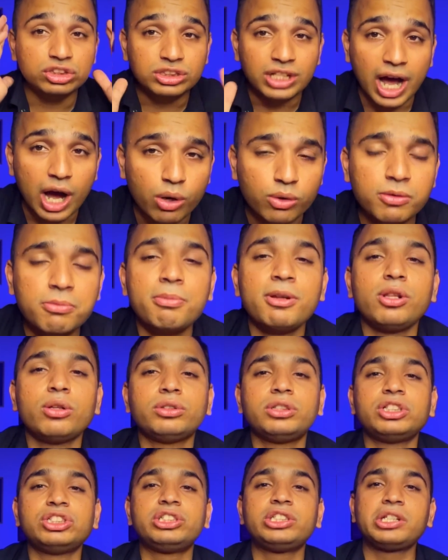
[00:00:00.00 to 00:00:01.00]
down below
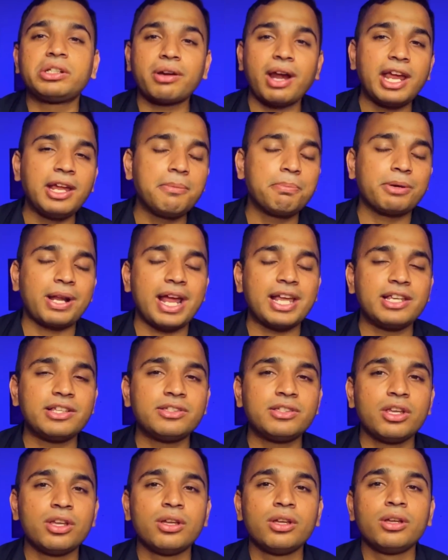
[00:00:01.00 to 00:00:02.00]
the strike
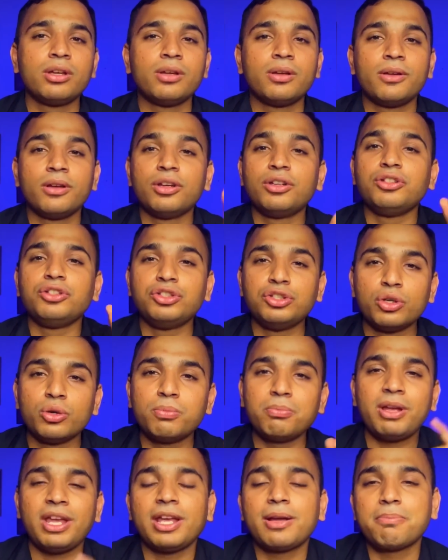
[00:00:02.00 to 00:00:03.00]
price, you
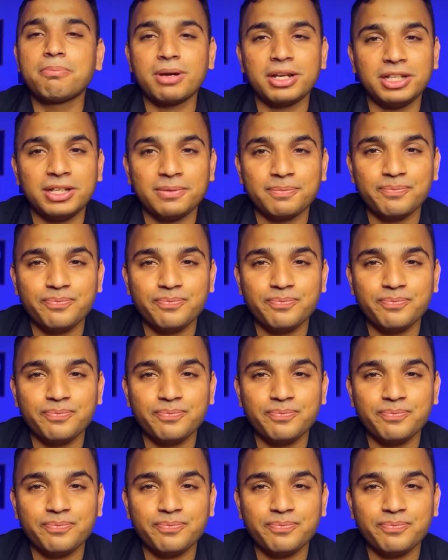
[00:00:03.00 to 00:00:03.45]
make money.